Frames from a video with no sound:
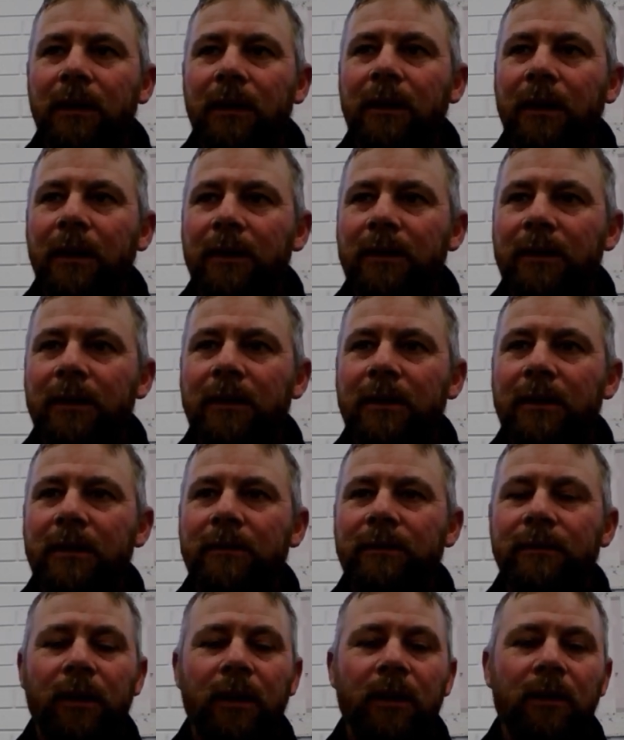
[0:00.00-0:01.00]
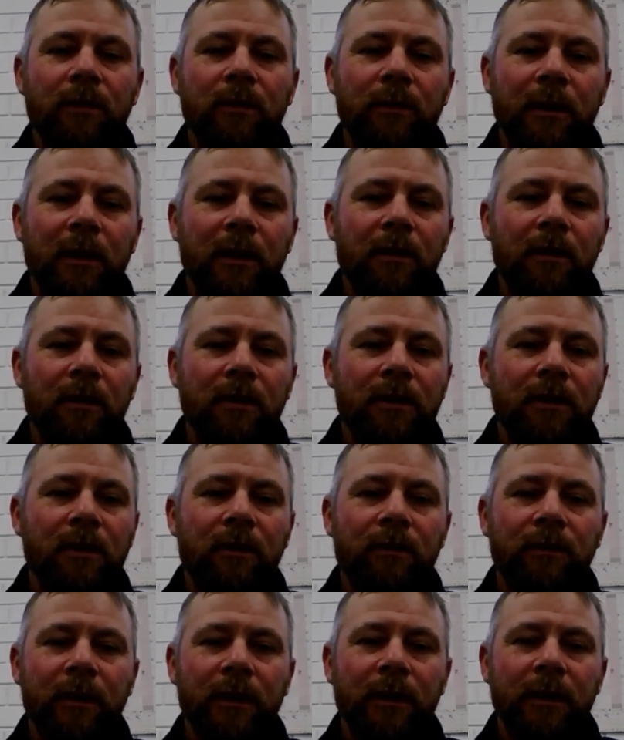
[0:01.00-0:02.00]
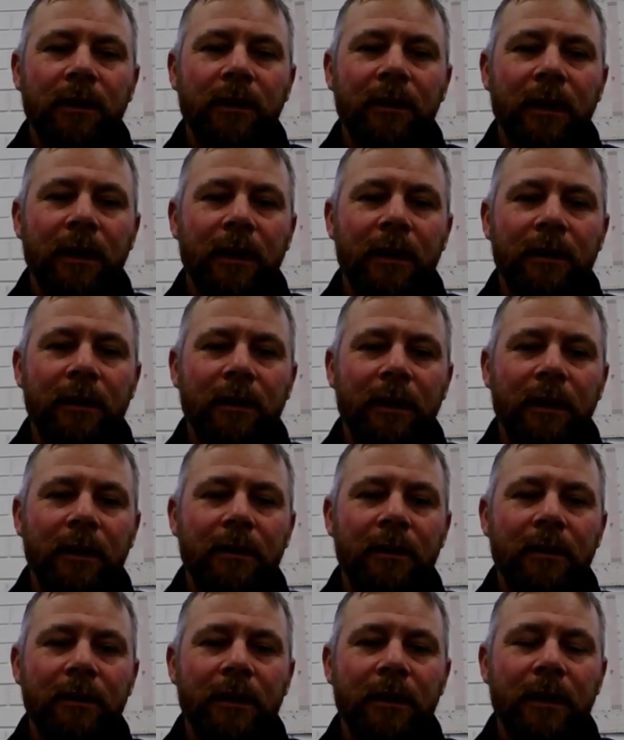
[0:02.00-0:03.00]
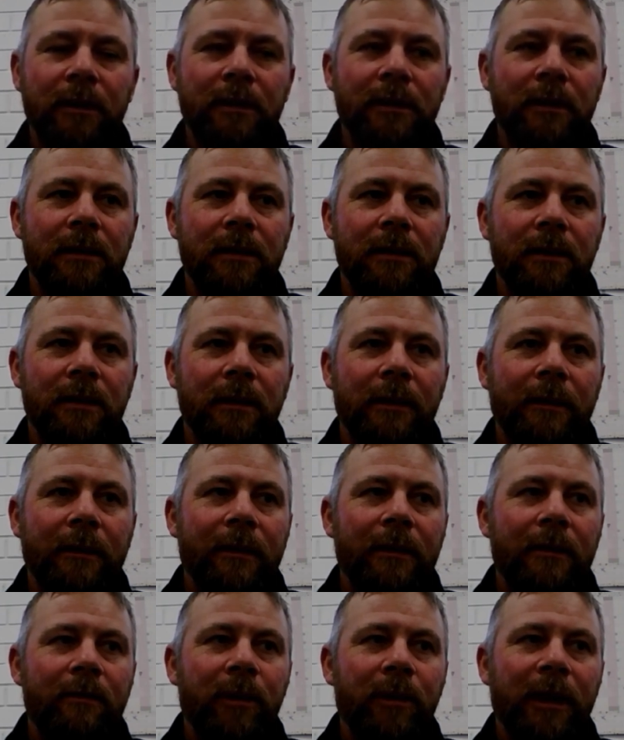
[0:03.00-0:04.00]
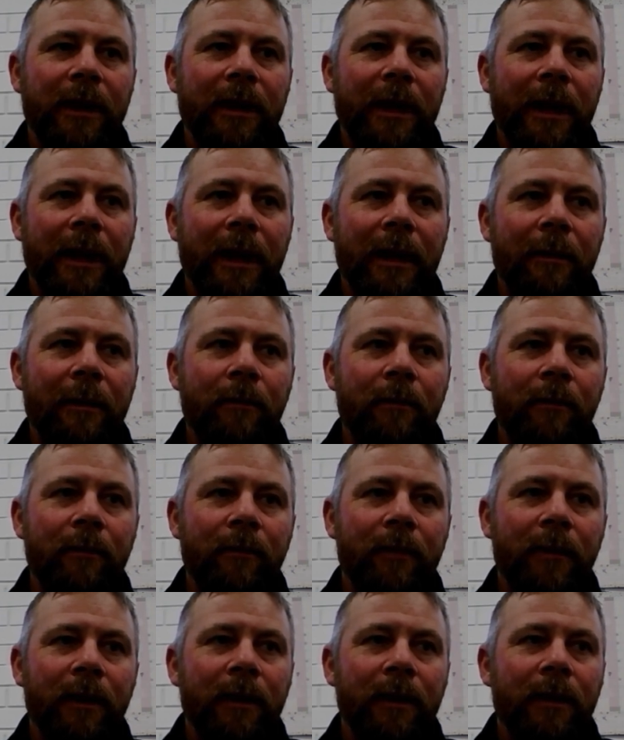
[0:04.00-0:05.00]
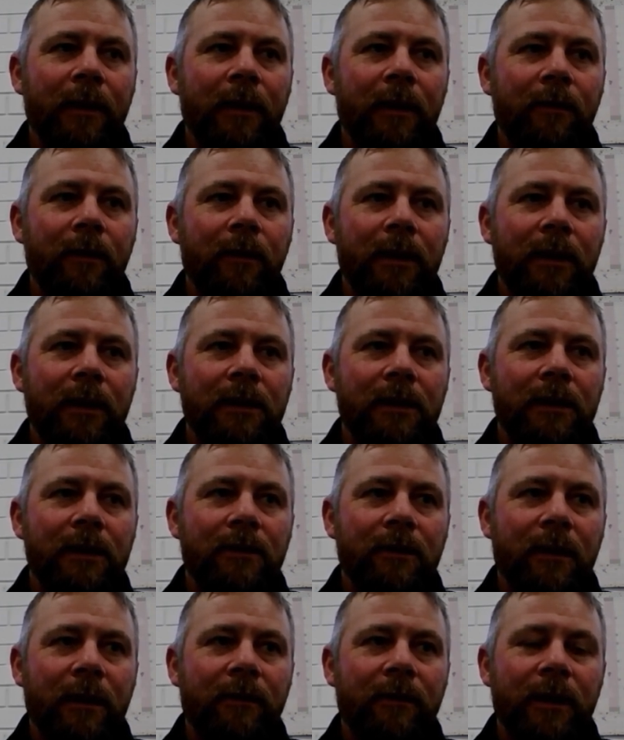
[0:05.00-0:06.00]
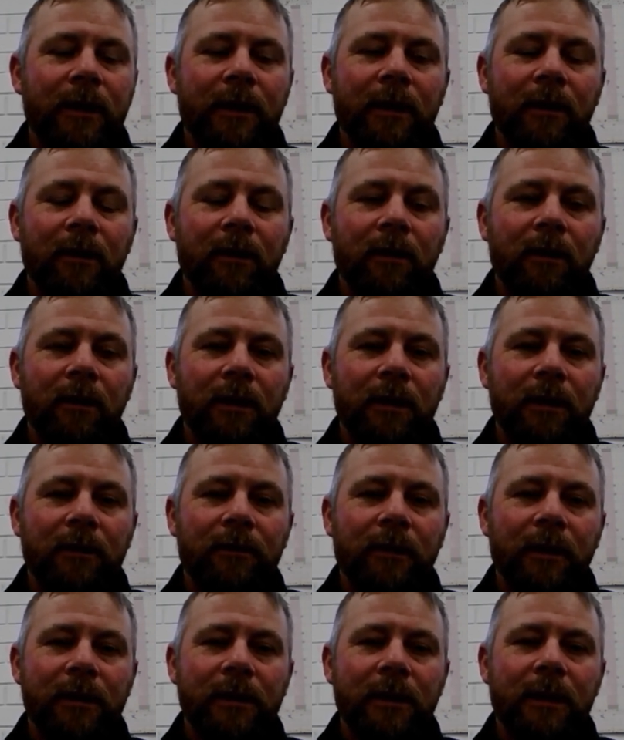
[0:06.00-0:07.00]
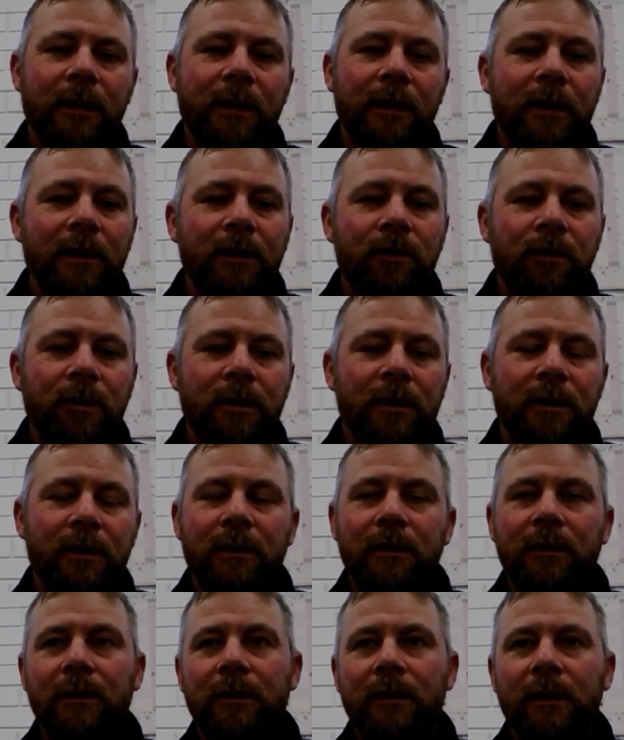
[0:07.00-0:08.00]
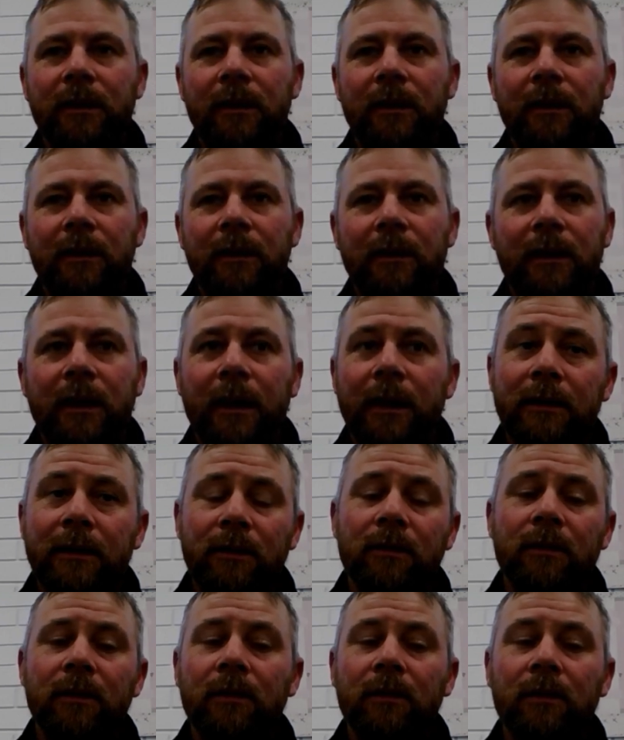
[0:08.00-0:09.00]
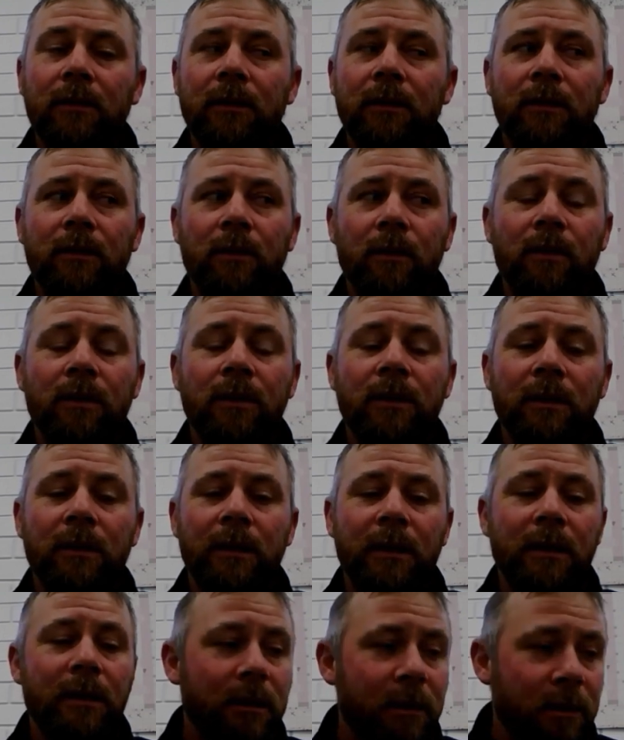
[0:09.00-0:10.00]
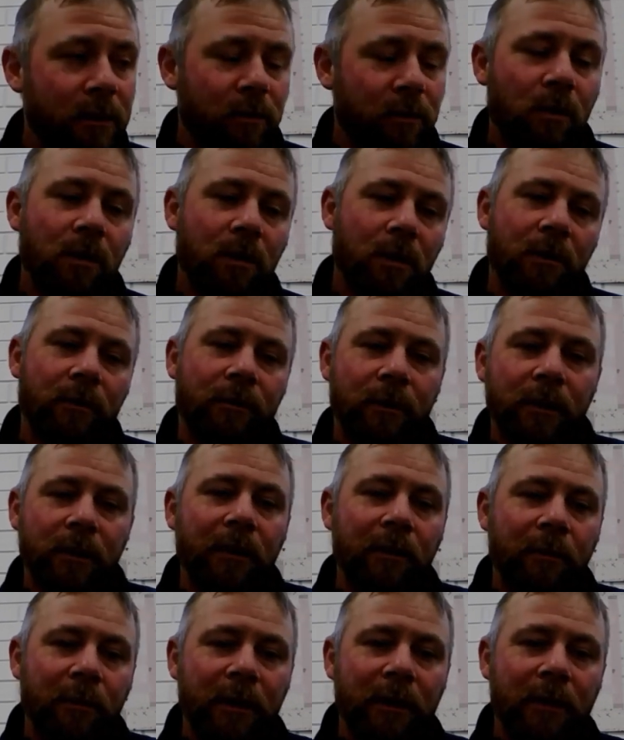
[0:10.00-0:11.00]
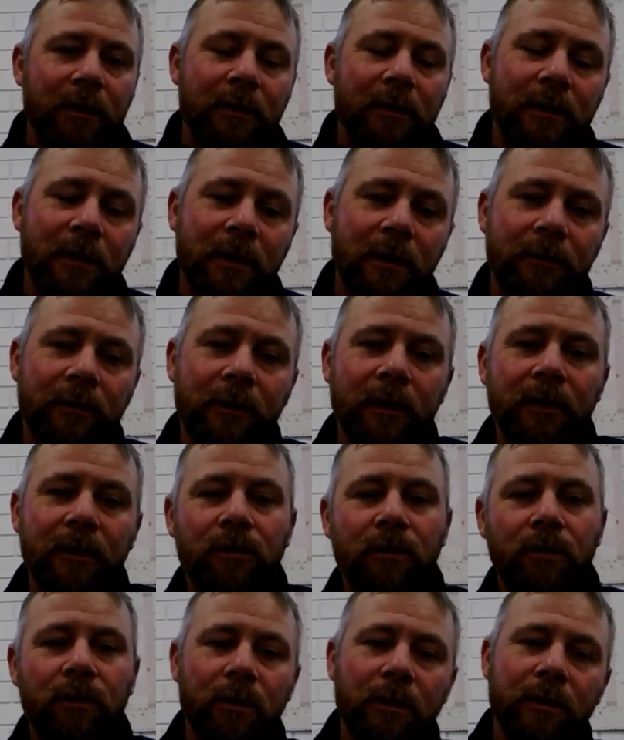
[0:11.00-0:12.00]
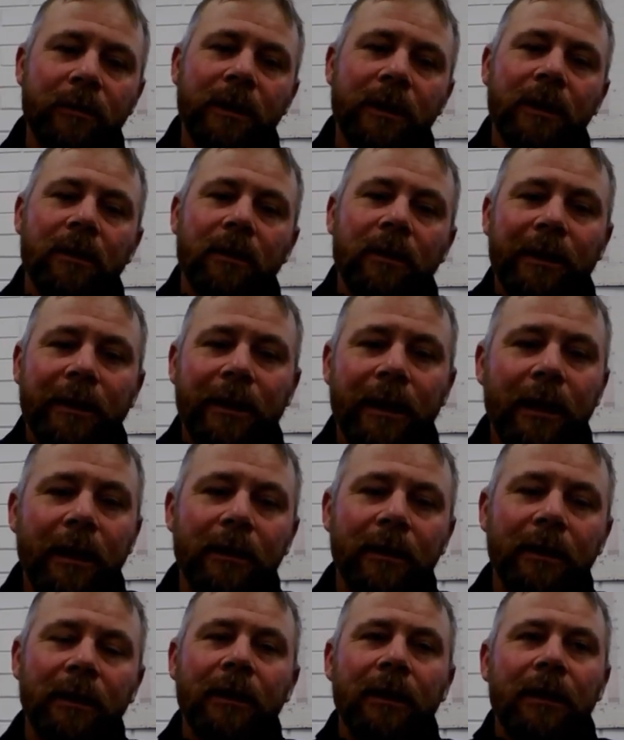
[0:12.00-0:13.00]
just follow them along softly and just be calm when you're just traveling along. And if there's any interest that they sort of look towards you, then you just walk off a little bit and see if you can draw them in like that.